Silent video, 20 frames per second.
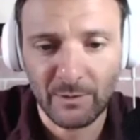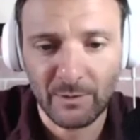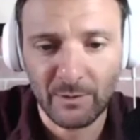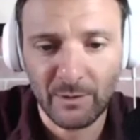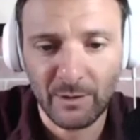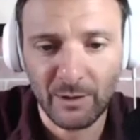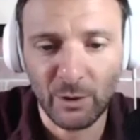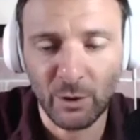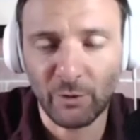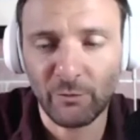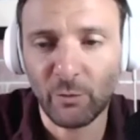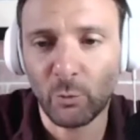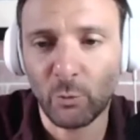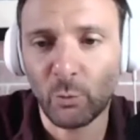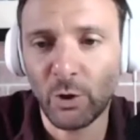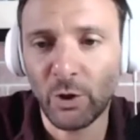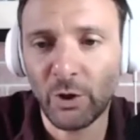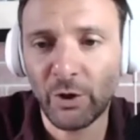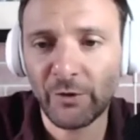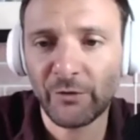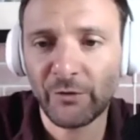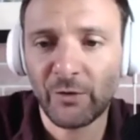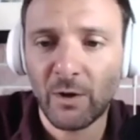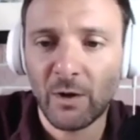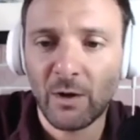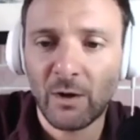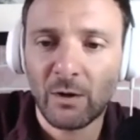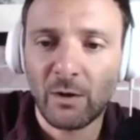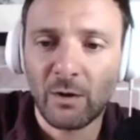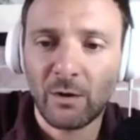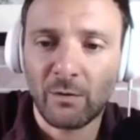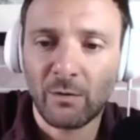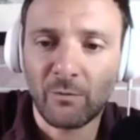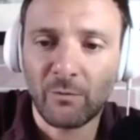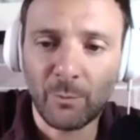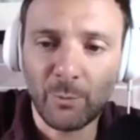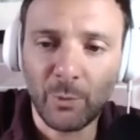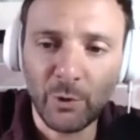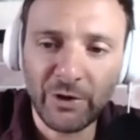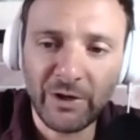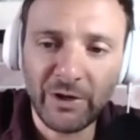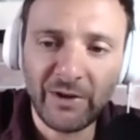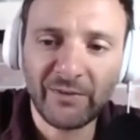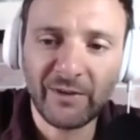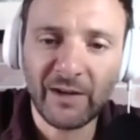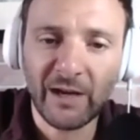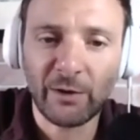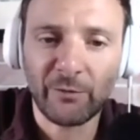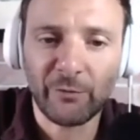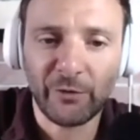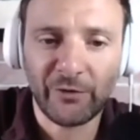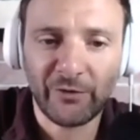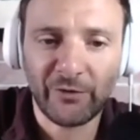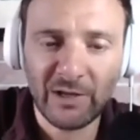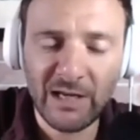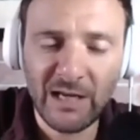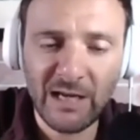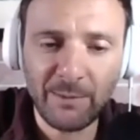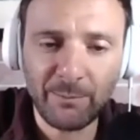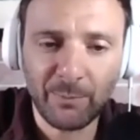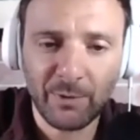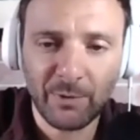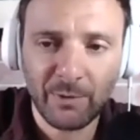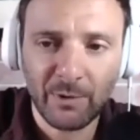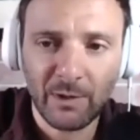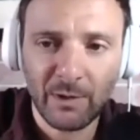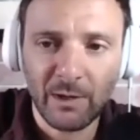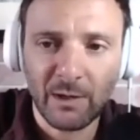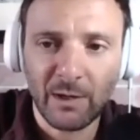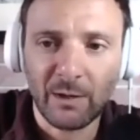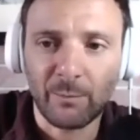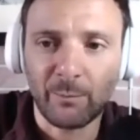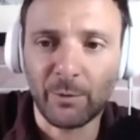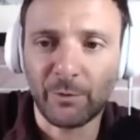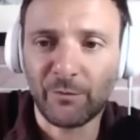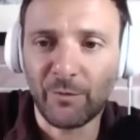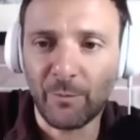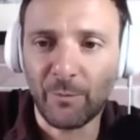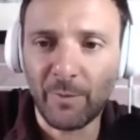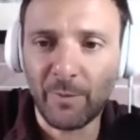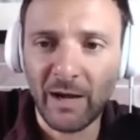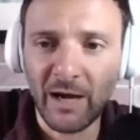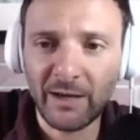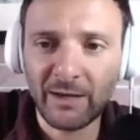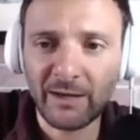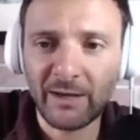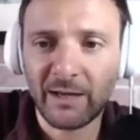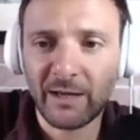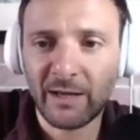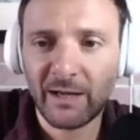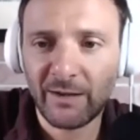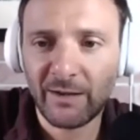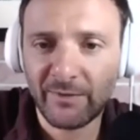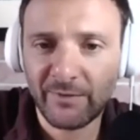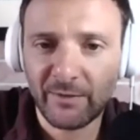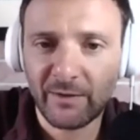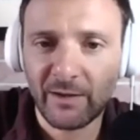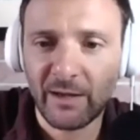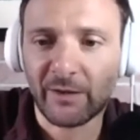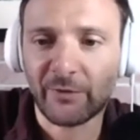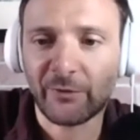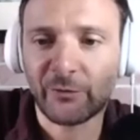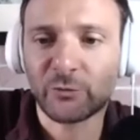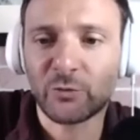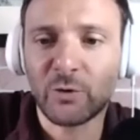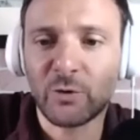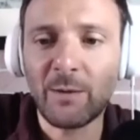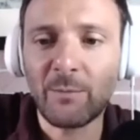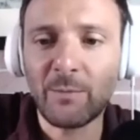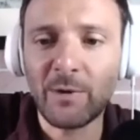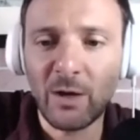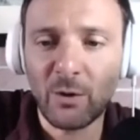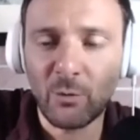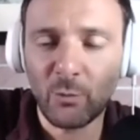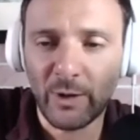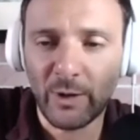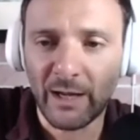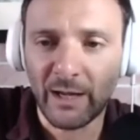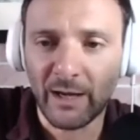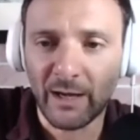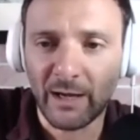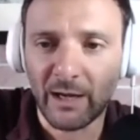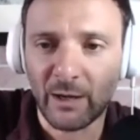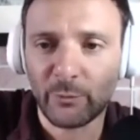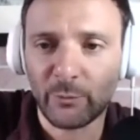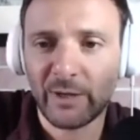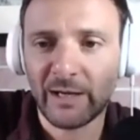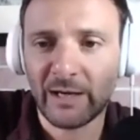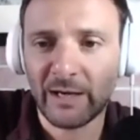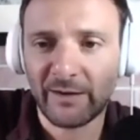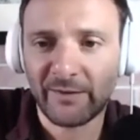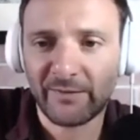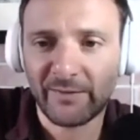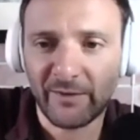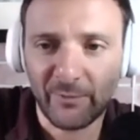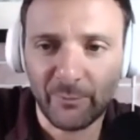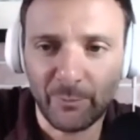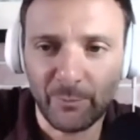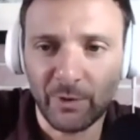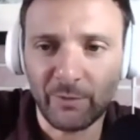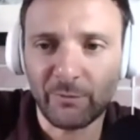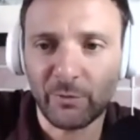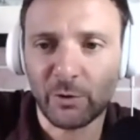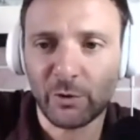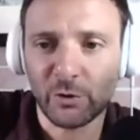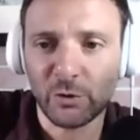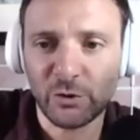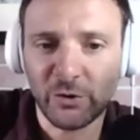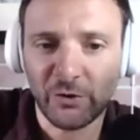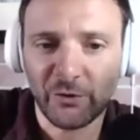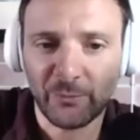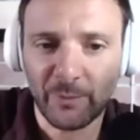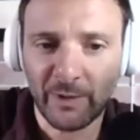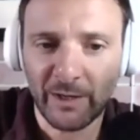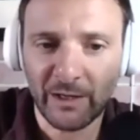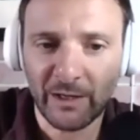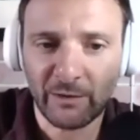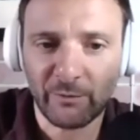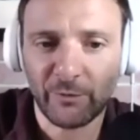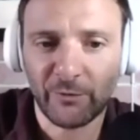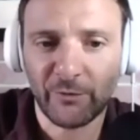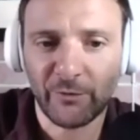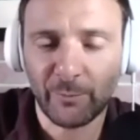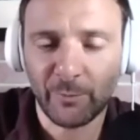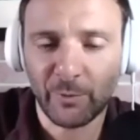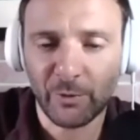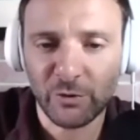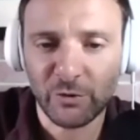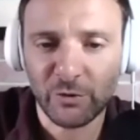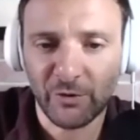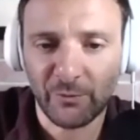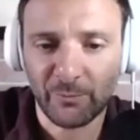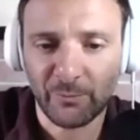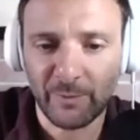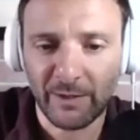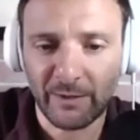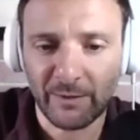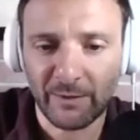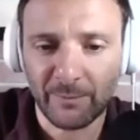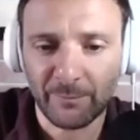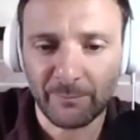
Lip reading: In other words, the body is kind of asleep, but the mind is extremely aware, and we can access both the conscious mind and the subconscious mind.